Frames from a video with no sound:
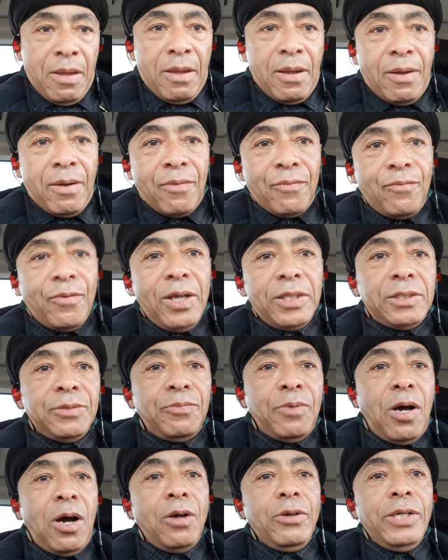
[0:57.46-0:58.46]
first of
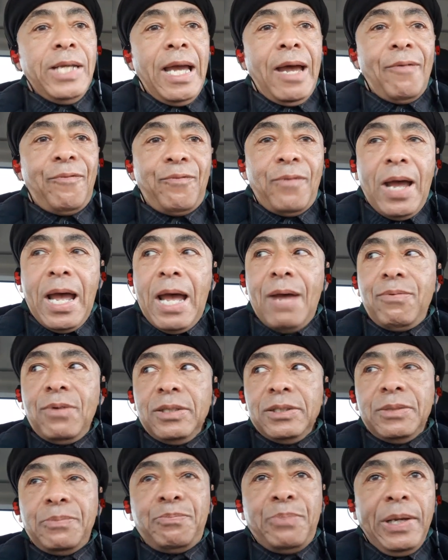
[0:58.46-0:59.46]
all, you got
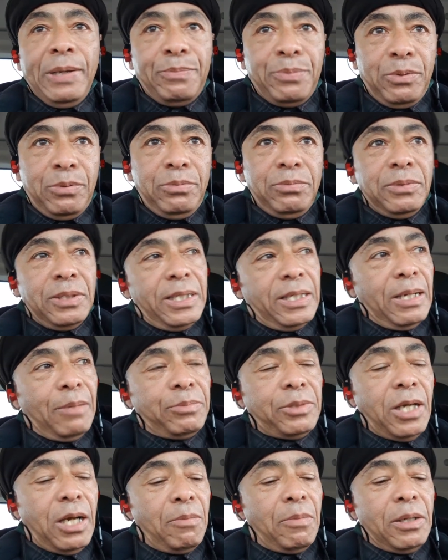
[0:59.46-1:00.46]
500 people, and I'm
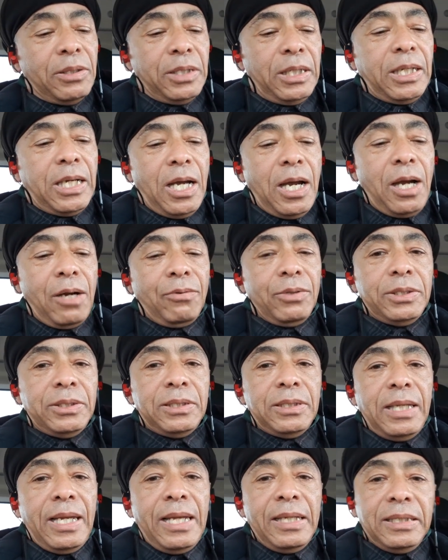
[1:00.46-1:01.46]
talking about the
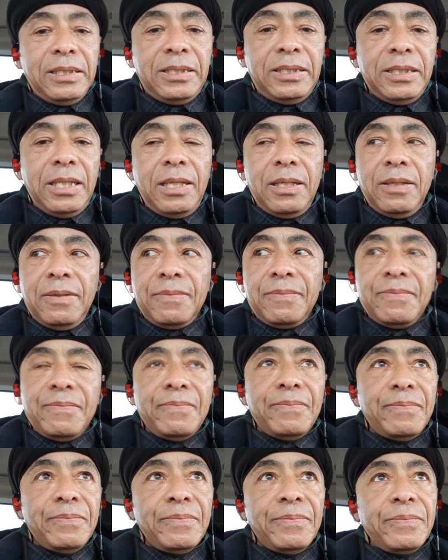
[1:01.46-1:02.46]
Congress and the Senate.
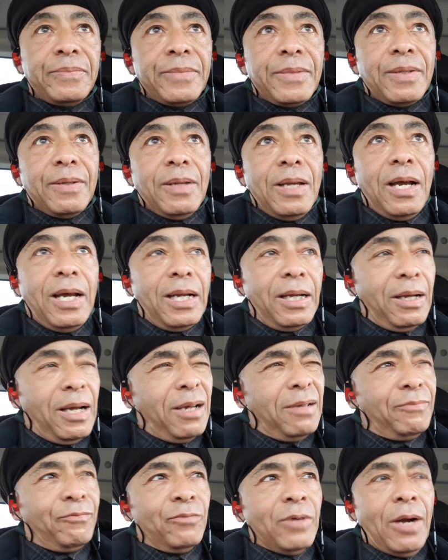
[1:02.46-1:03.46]

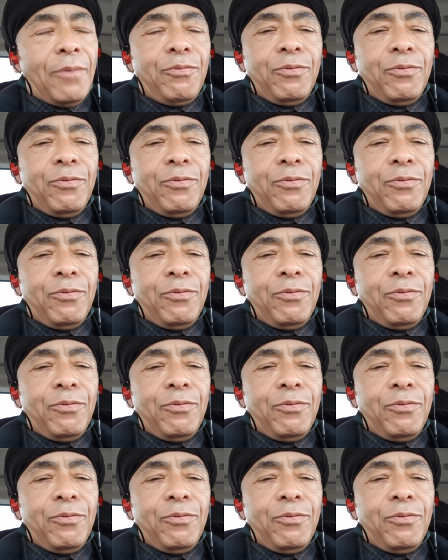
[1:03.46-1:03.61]
Roughly